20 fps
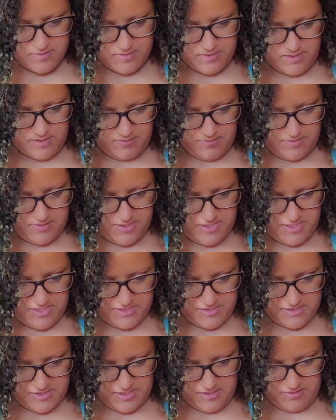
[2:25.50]
And
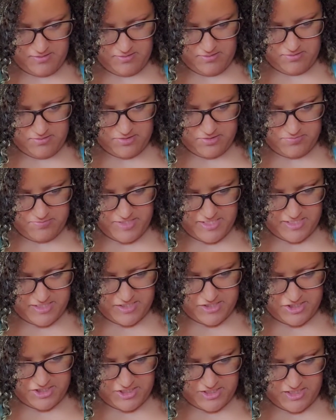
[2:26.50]
he's like, oh, you're
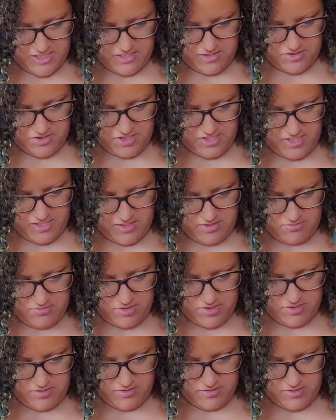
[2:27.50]
making chicken? Thank you,
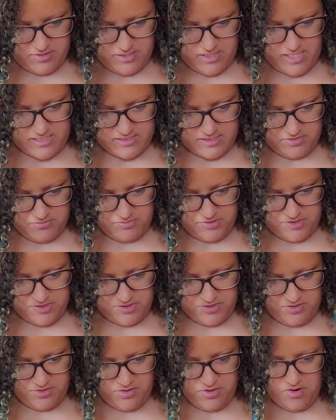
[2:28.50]
dear. So I guess he was
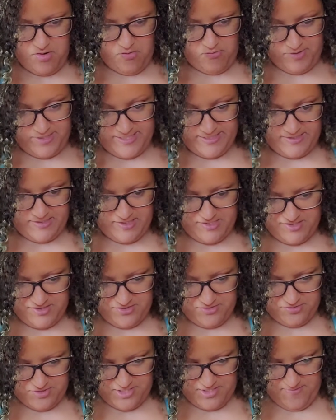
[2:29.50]
going to
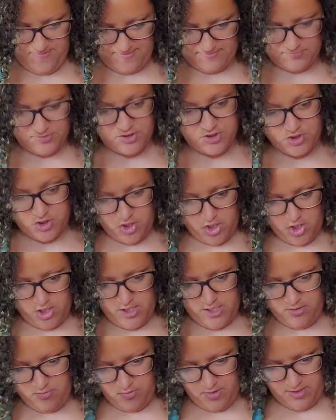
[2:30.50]
do it. I'm
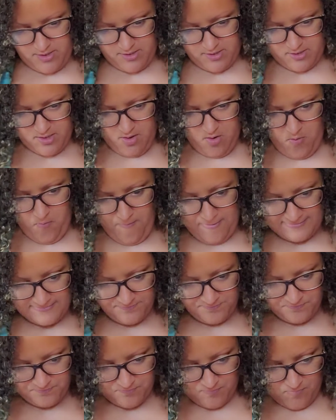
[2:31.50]
sure he was.
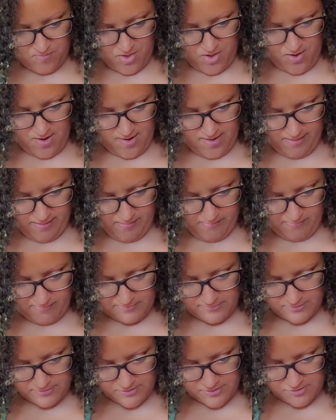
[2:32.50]

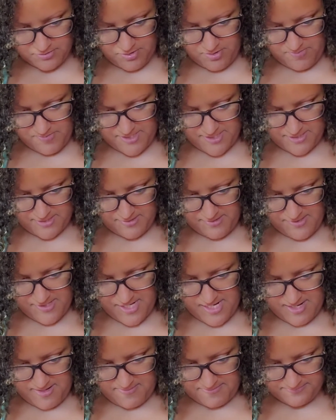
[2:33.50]
So I'm like,
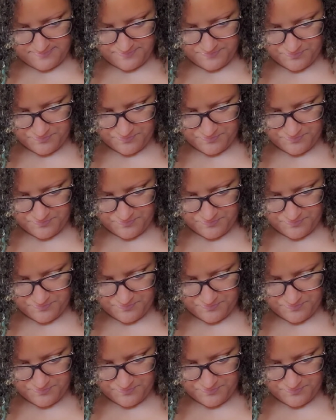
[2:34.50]
yep.